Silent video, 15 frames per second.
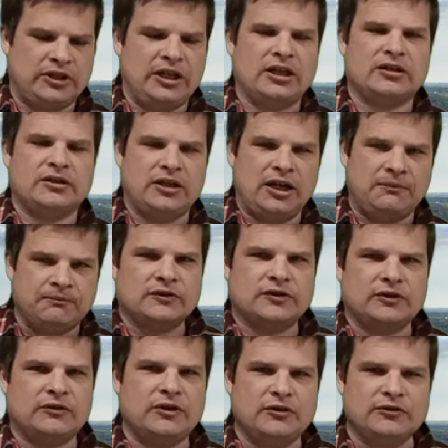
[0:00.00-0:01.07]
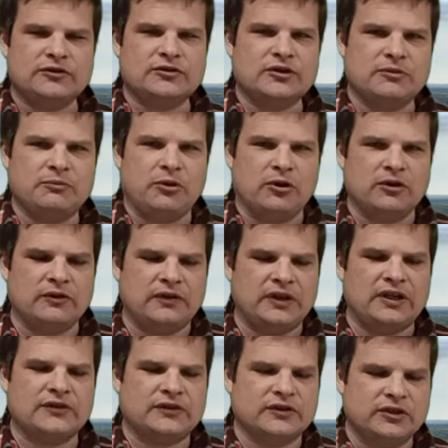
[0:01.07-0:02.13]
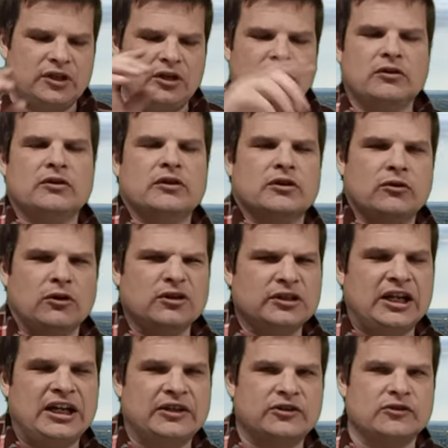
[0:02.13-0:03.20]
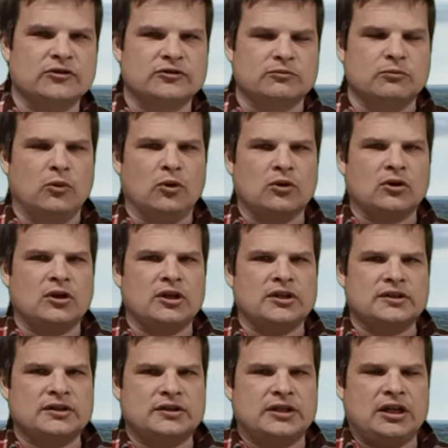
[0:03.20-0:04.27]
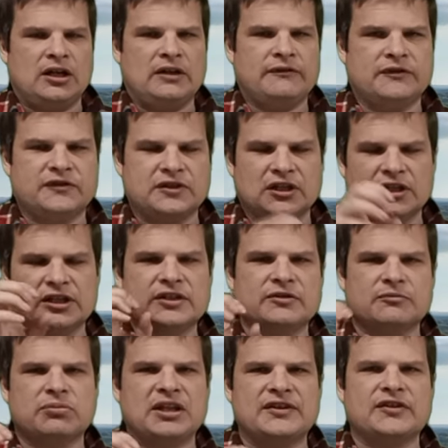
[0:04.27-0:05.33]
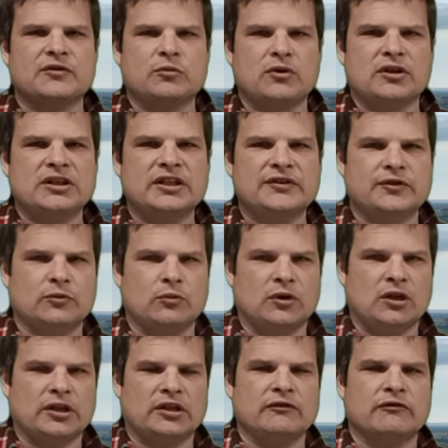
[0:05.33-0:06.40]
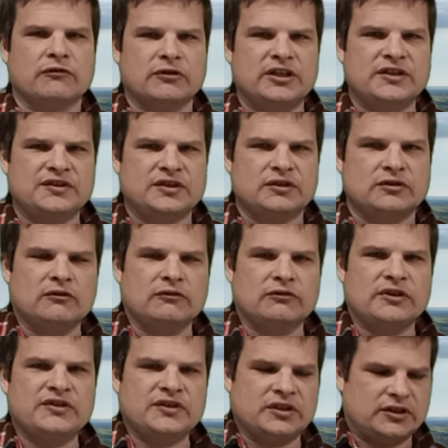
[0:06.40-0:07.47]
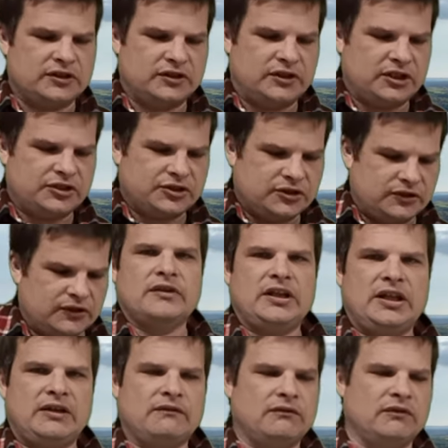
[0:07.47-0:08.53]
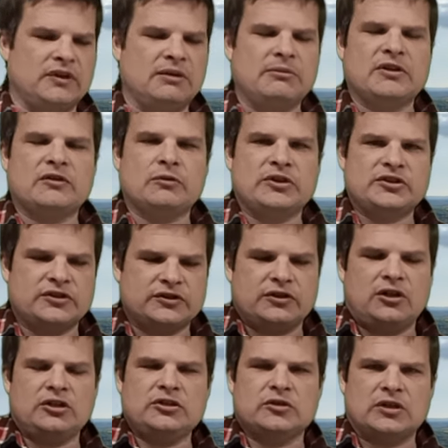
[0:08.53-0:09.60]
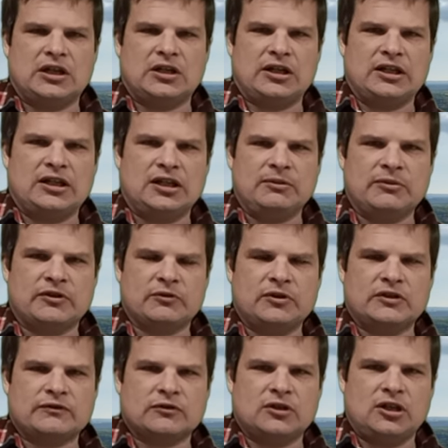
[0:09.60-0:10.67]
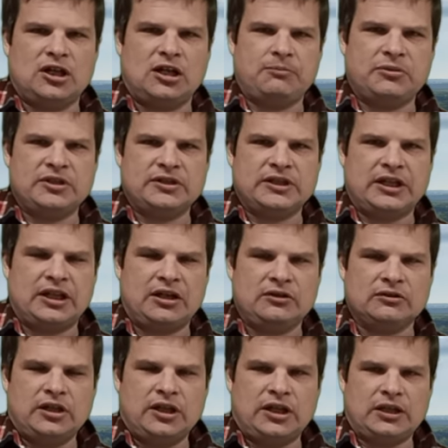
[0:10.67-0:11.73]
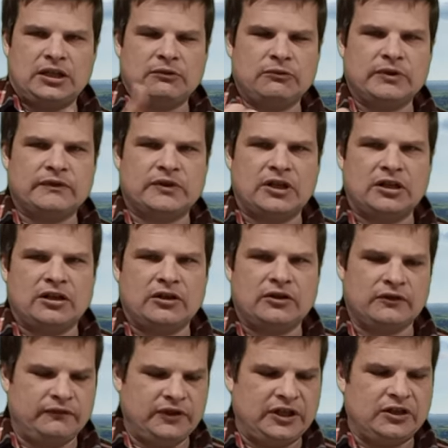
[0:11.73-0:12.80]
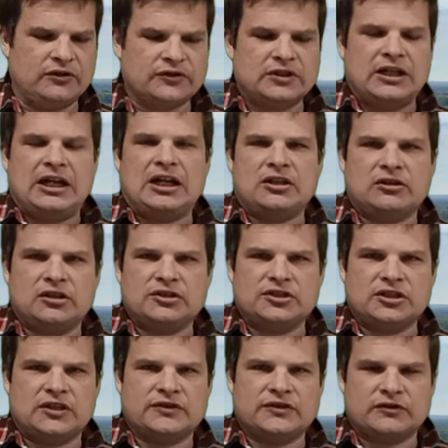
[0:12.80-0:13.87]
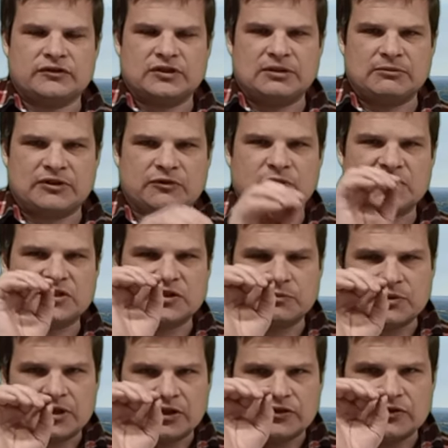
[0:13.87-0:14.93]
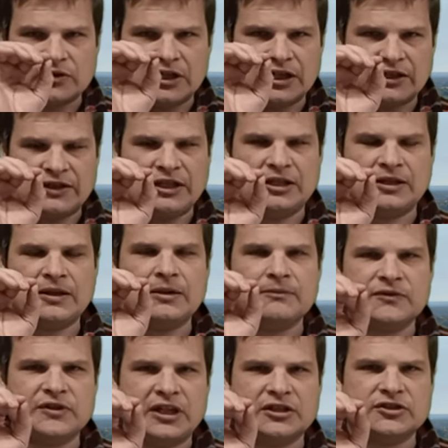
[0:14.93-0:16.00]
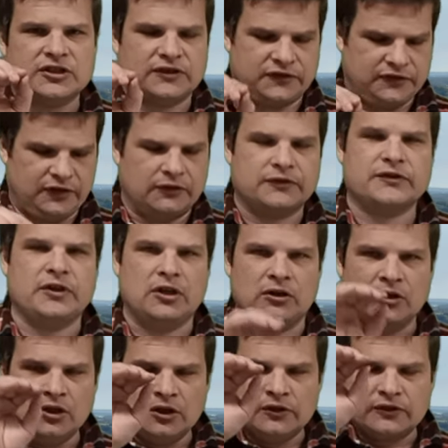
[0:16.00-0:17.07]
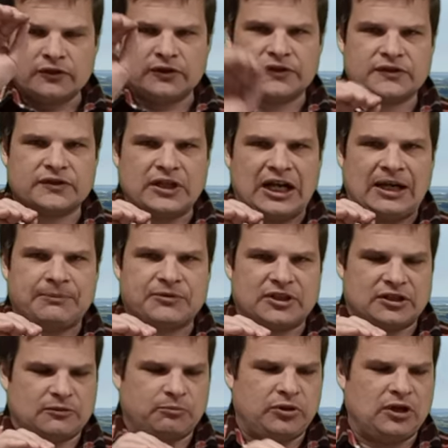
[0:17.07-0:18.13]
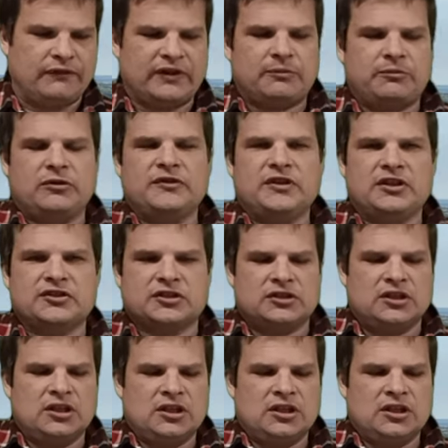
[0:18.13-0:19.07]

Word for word: kinked up. So those are the important things to know. The cord guide is used more on dairy facilities and places where it needs to work in freezing freezing conditions. They have limit switches on. You got a limit switch for up and down and, and we've got other videos on how to adjust those limit switches because you got to get them set just so so so it stops at the perfect position